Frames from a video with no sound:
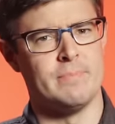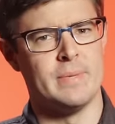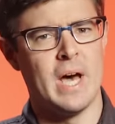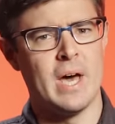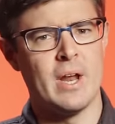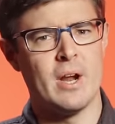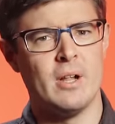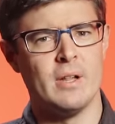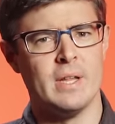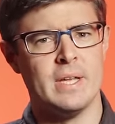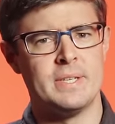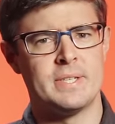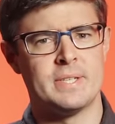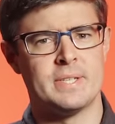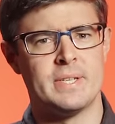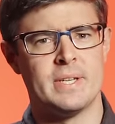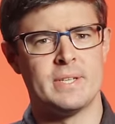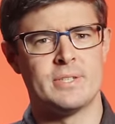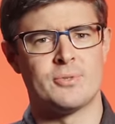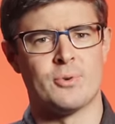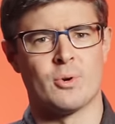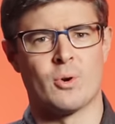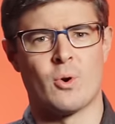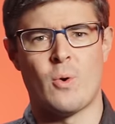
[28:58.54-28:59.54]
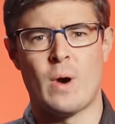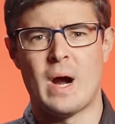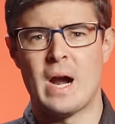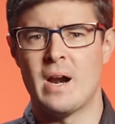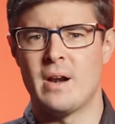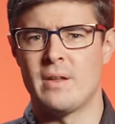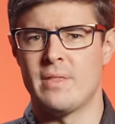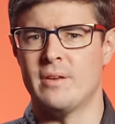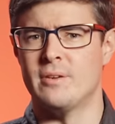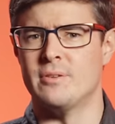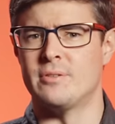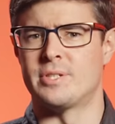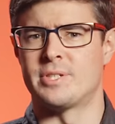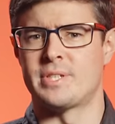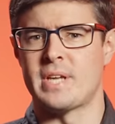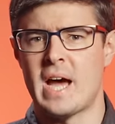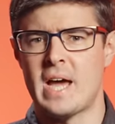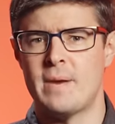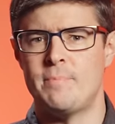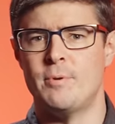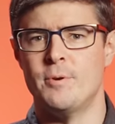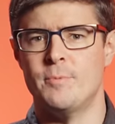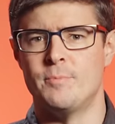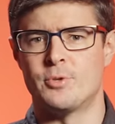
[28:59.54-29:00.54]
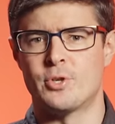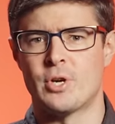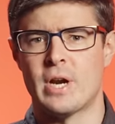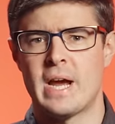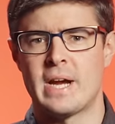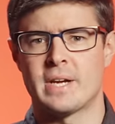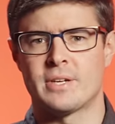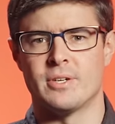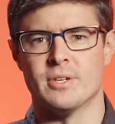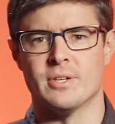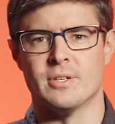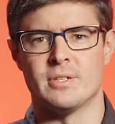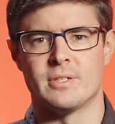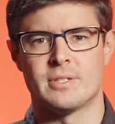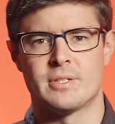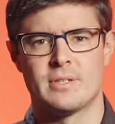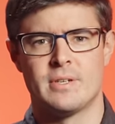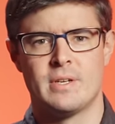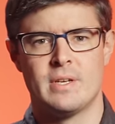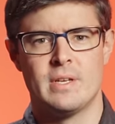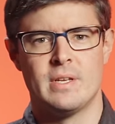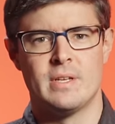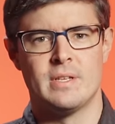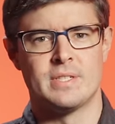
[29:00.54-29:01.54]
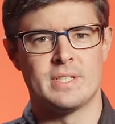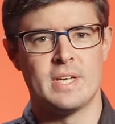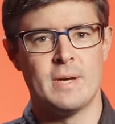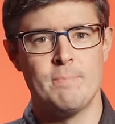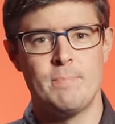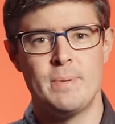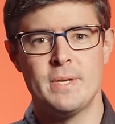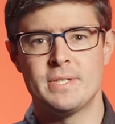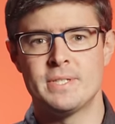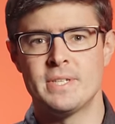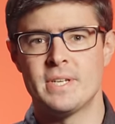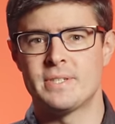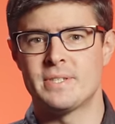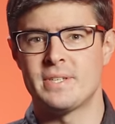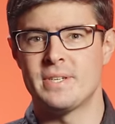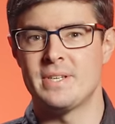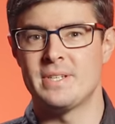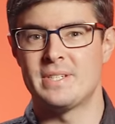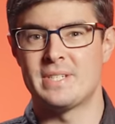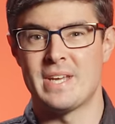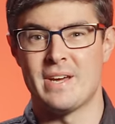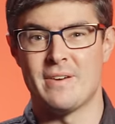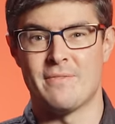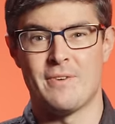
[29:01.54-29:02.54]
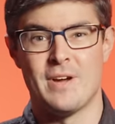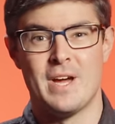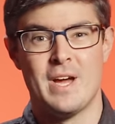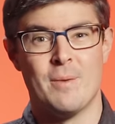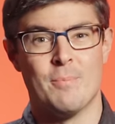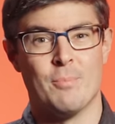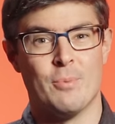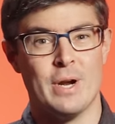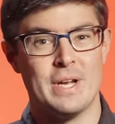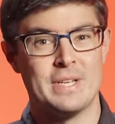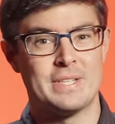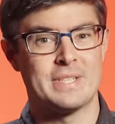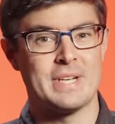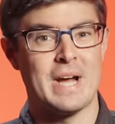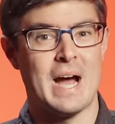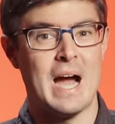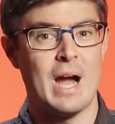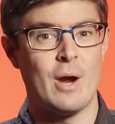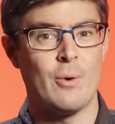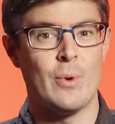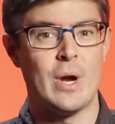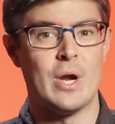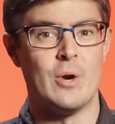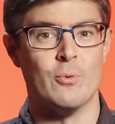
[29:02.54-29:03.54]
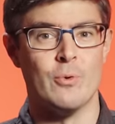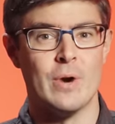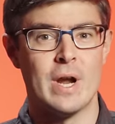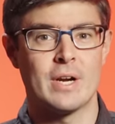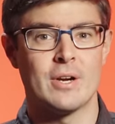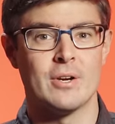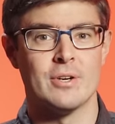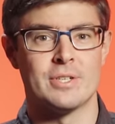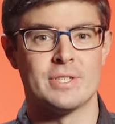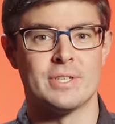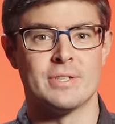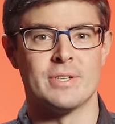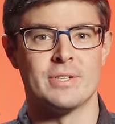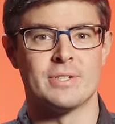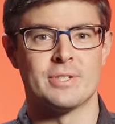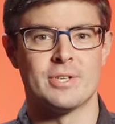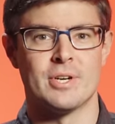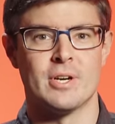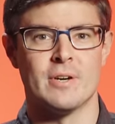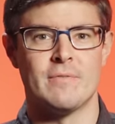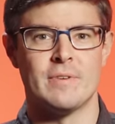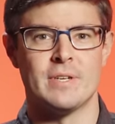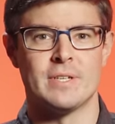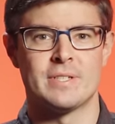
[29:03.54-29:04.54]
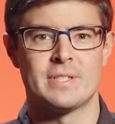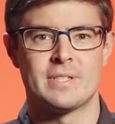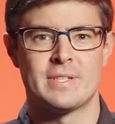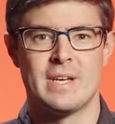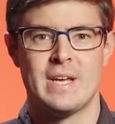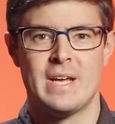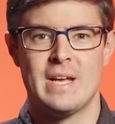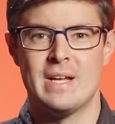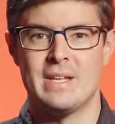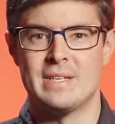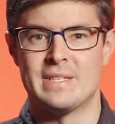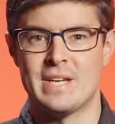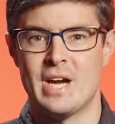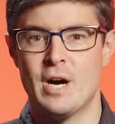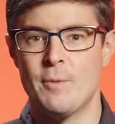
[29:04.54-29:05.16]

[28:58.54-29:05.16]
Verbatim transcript: not all incidents require those side boom tractors. Some businesses have pressed highway wreckers into service to